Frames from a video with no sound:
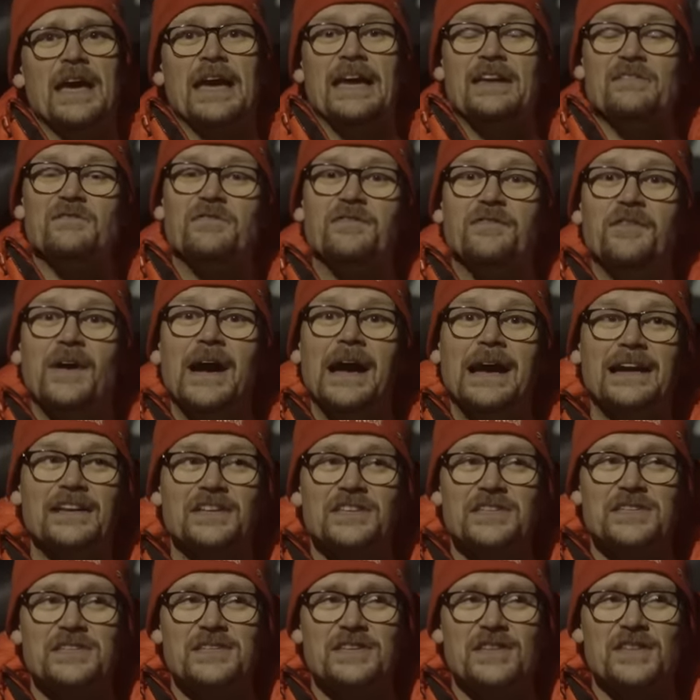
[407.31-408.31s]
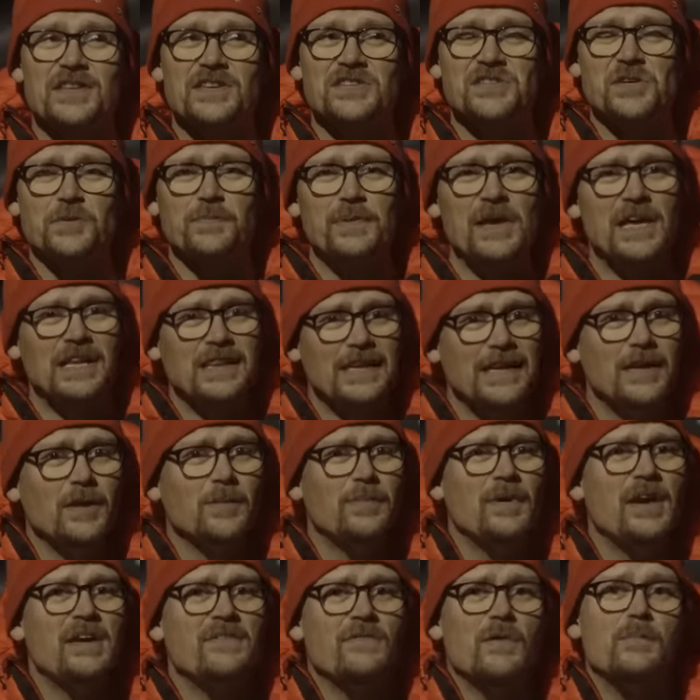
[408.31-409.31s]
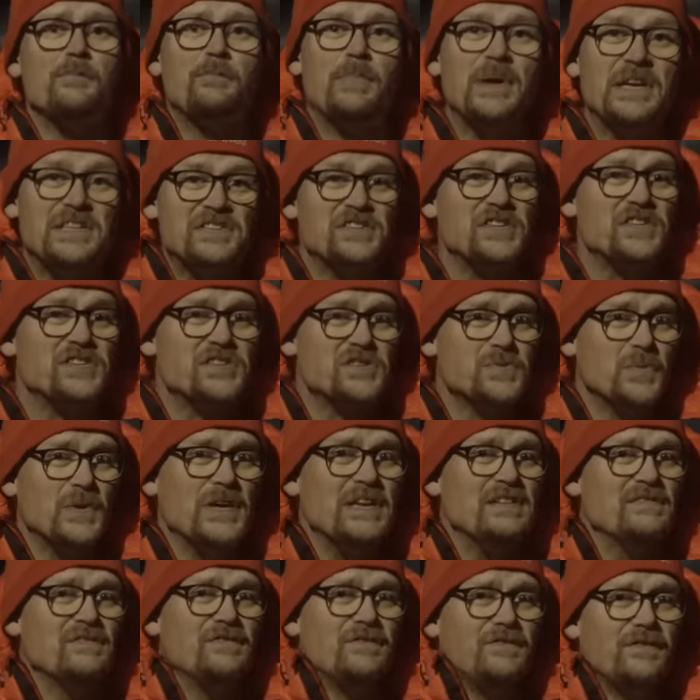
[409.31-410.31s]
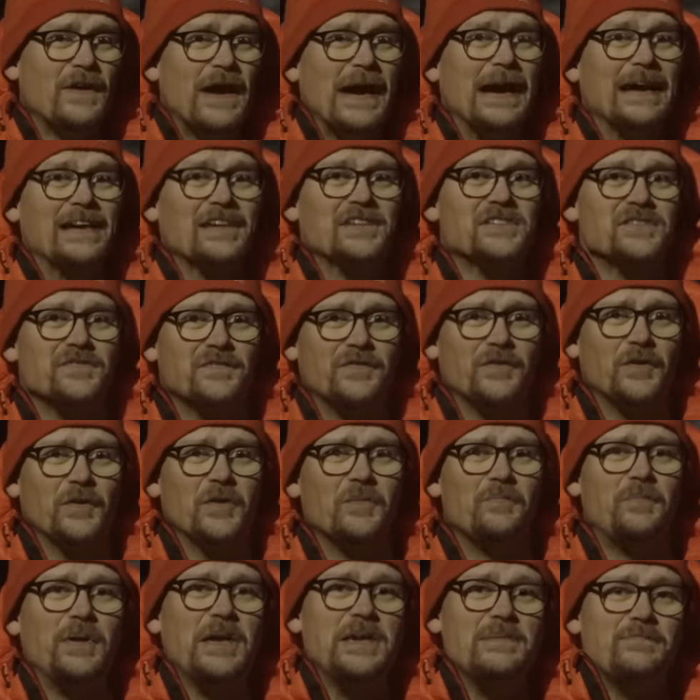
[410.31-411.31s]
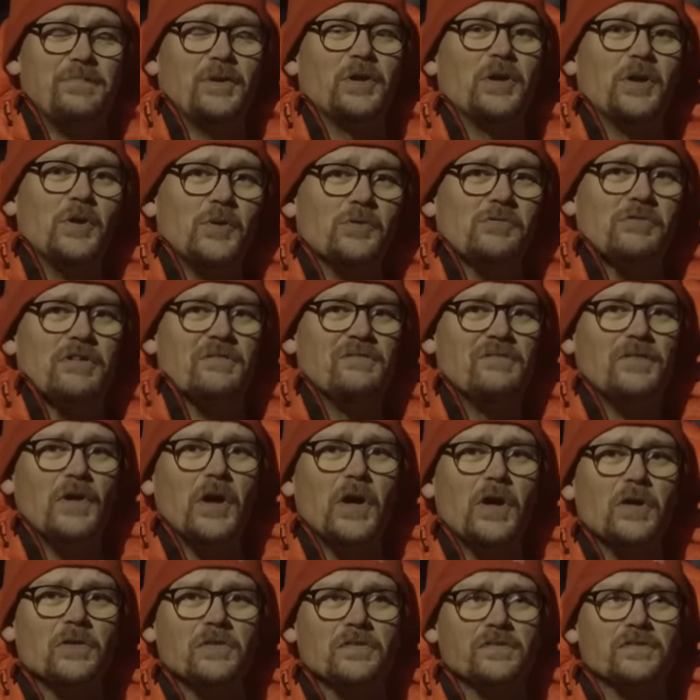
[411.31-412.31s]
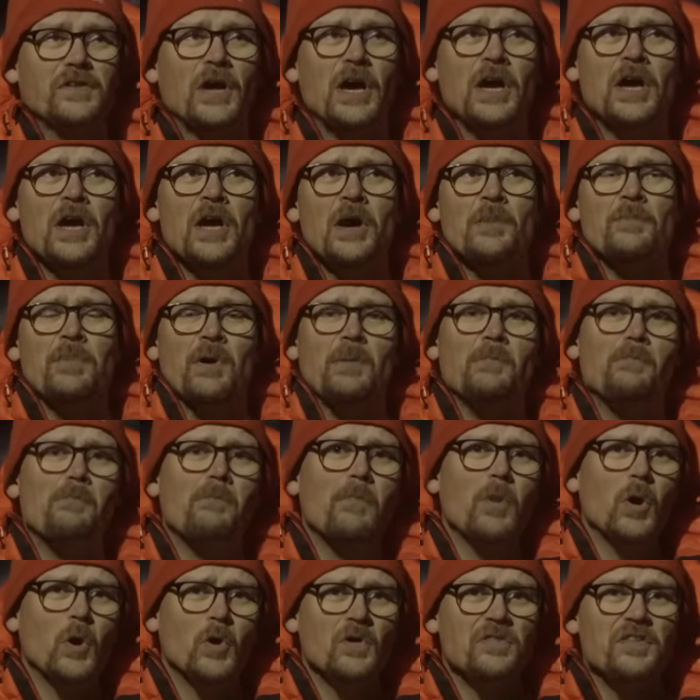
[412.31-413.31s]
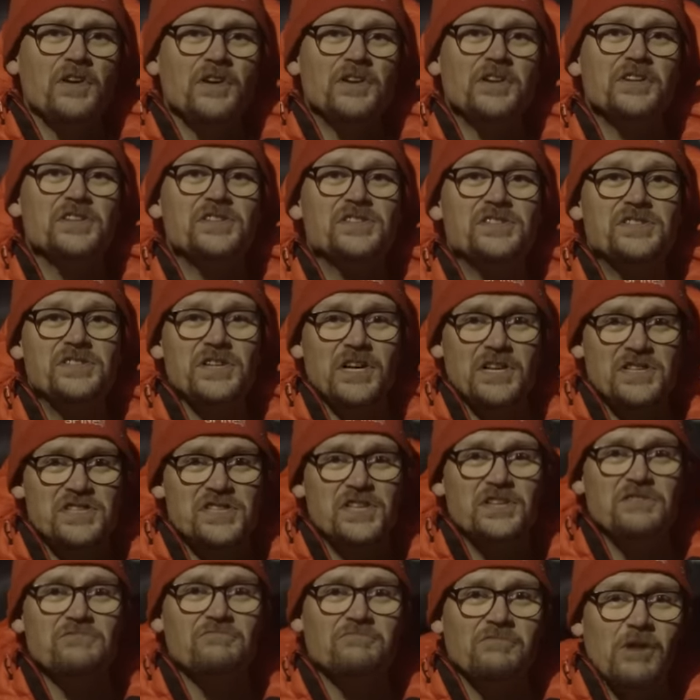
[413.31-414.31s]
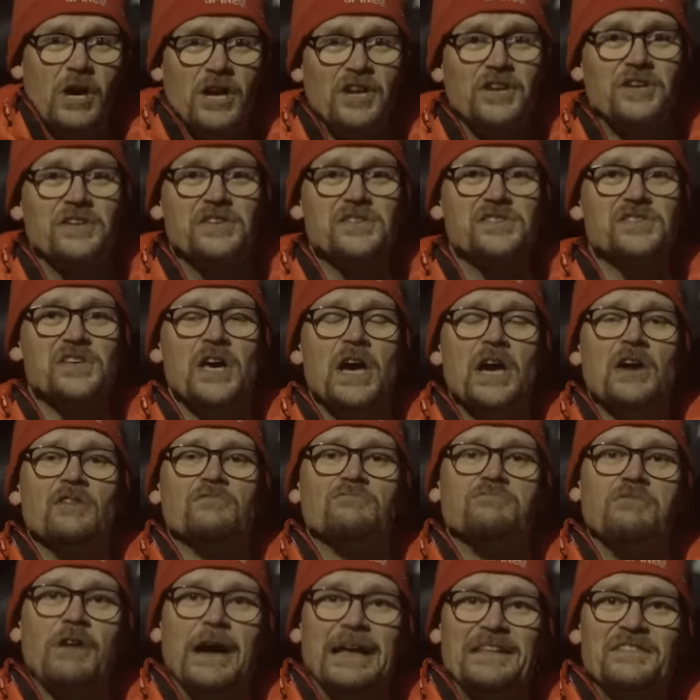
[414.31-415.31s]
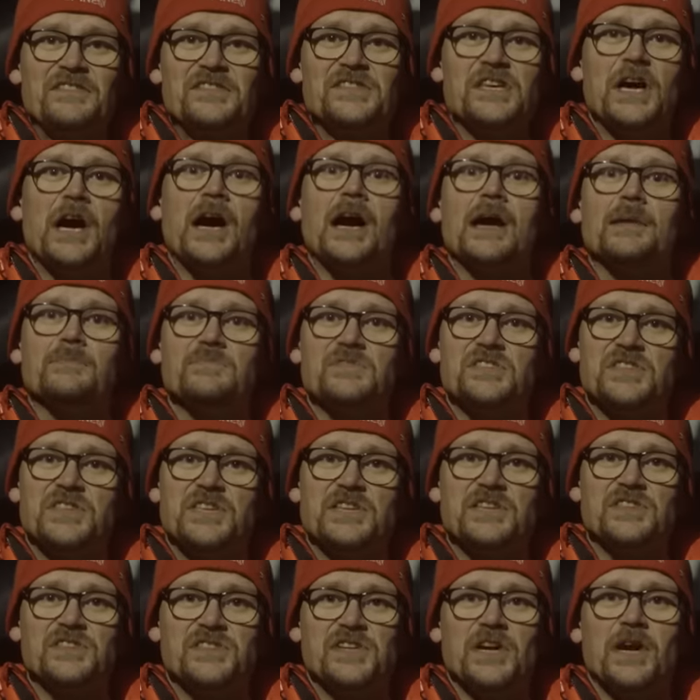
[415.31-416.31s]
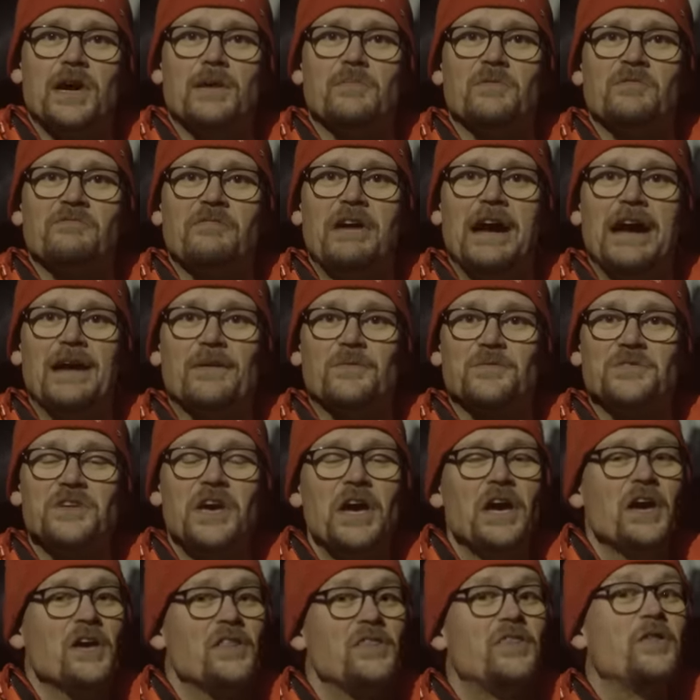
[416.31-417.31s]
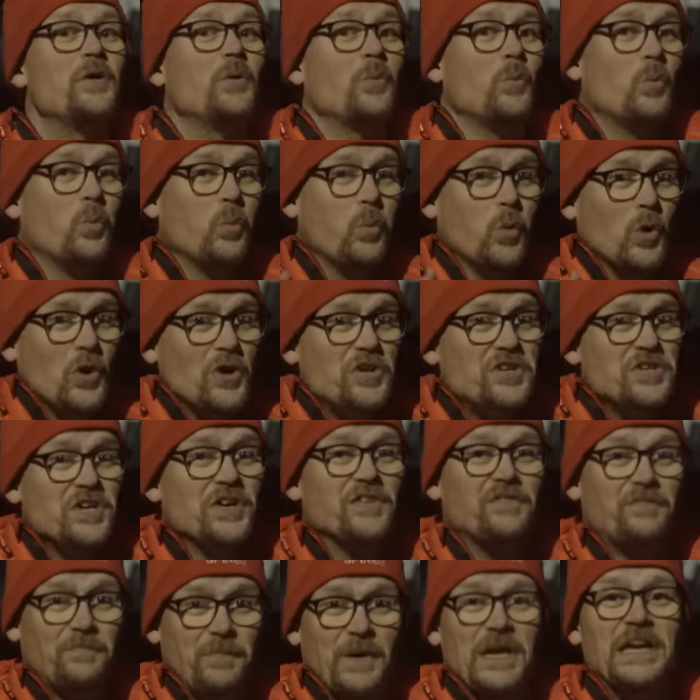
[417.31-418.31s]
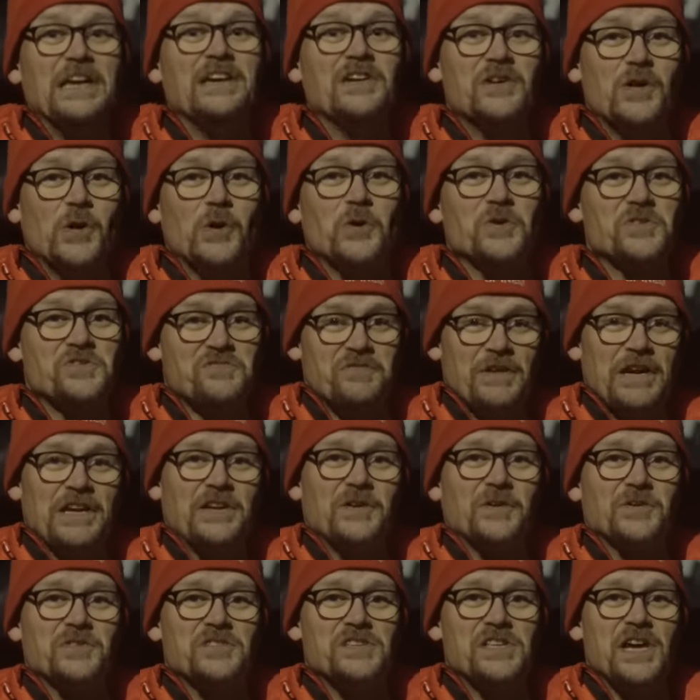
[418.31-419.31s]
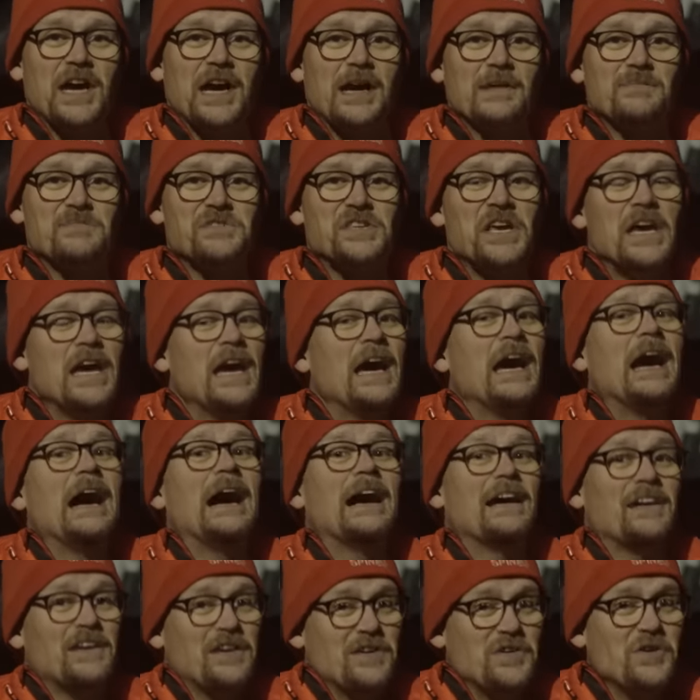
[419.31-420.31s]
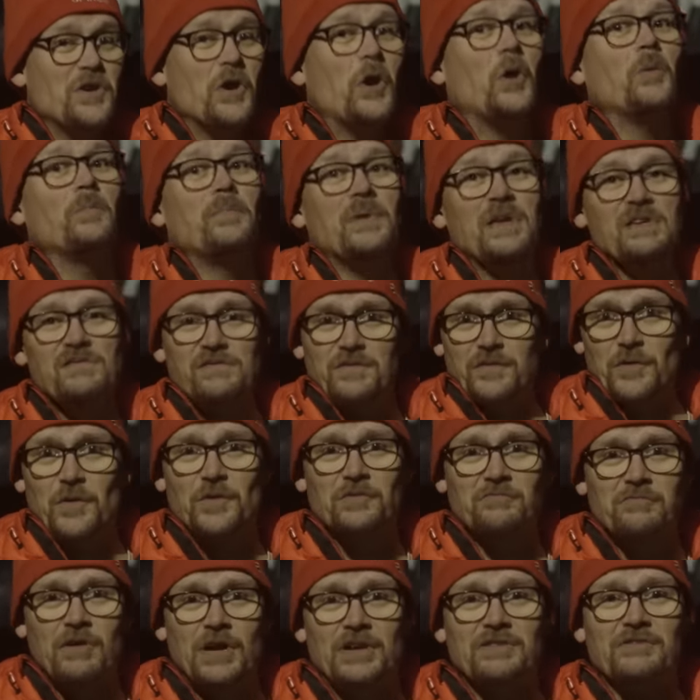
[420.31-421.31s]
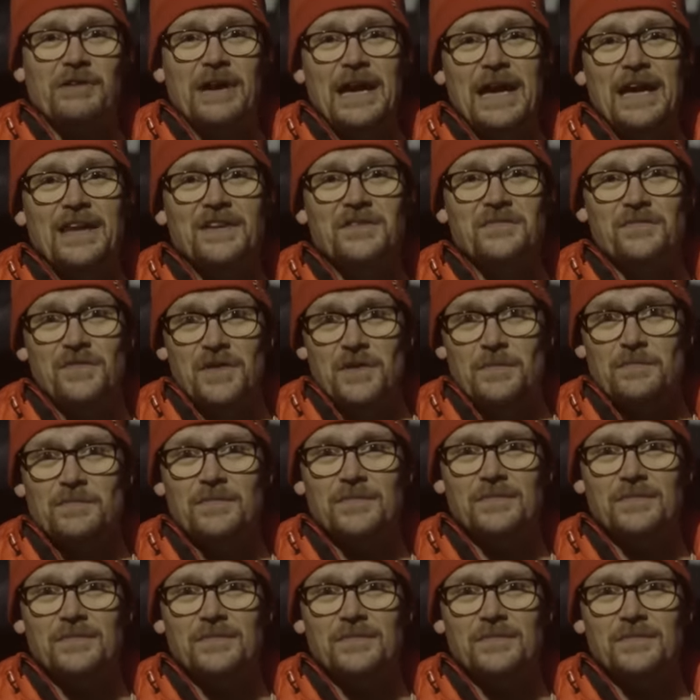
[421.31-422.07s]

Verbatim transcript: In fact, this will be a little bit of a bittersweet fact for the people who are involved, but more than a dozen runners ran times this time around that would have been course record times had it not been for the runner ahead of them.